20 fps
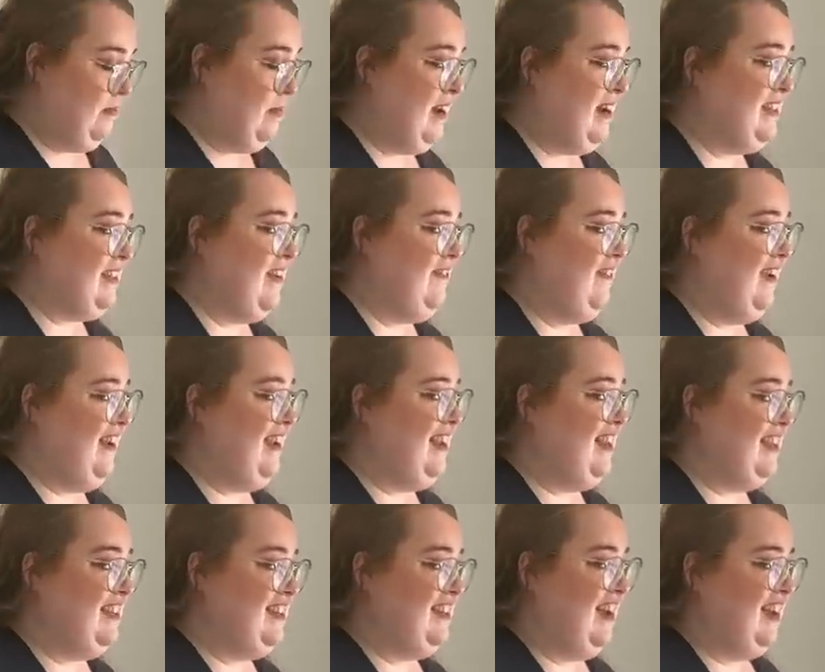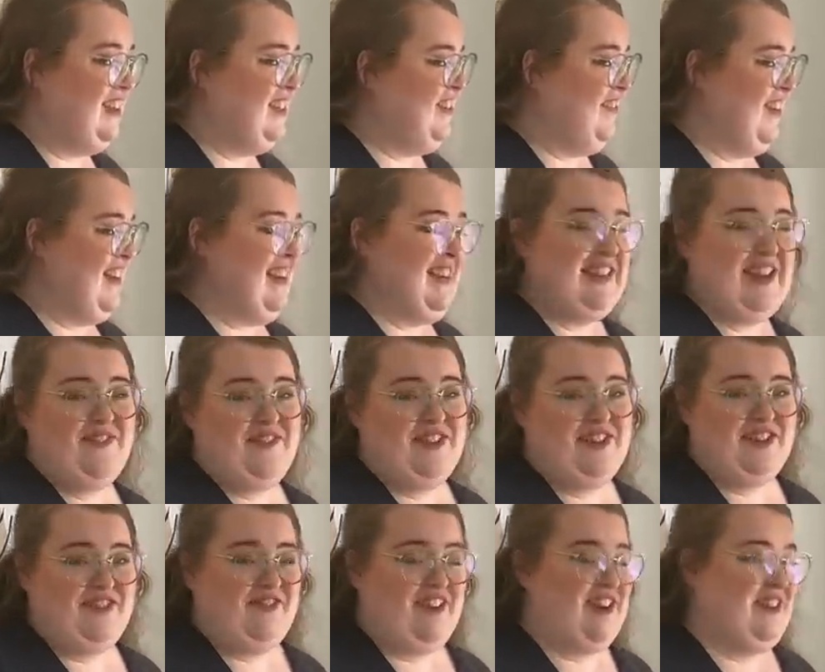because I think it's like 27
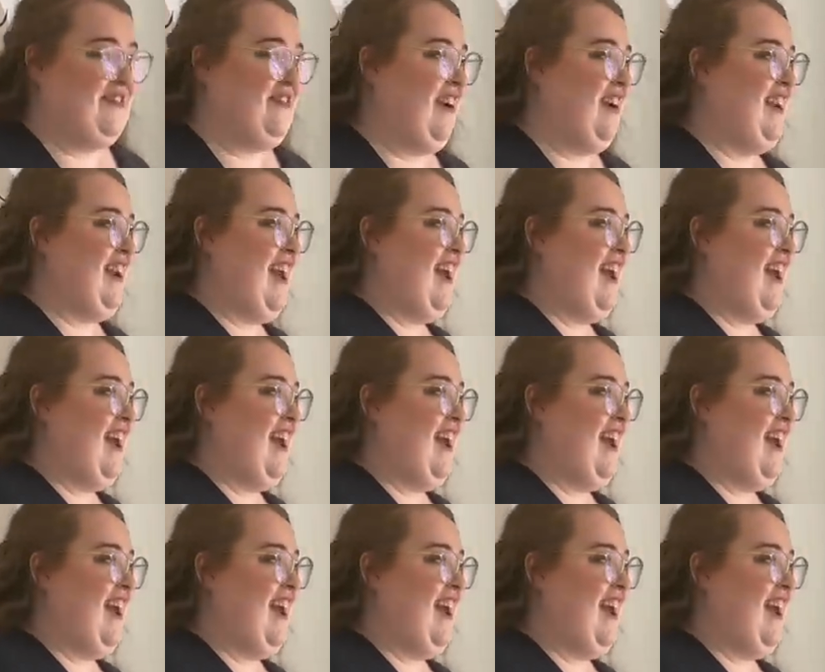degrees right now.